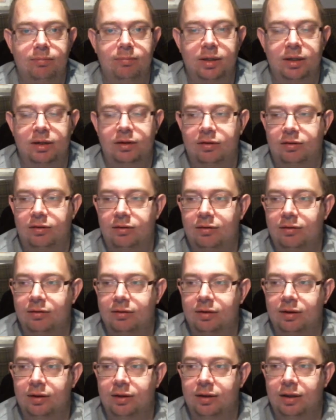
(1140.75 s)
it,
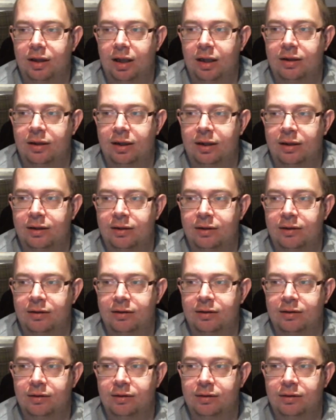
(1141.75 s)
and
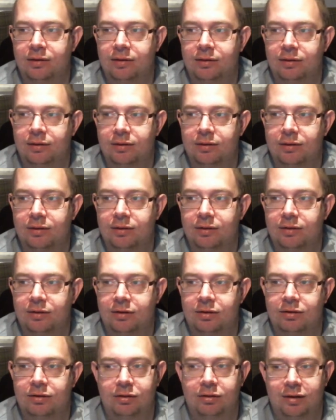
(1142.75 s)
then
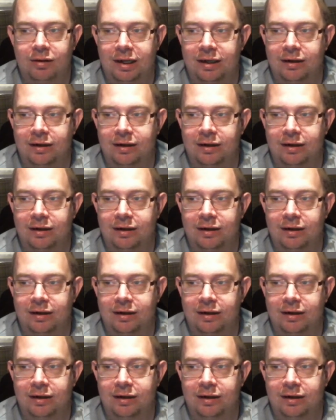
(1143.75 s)
just to get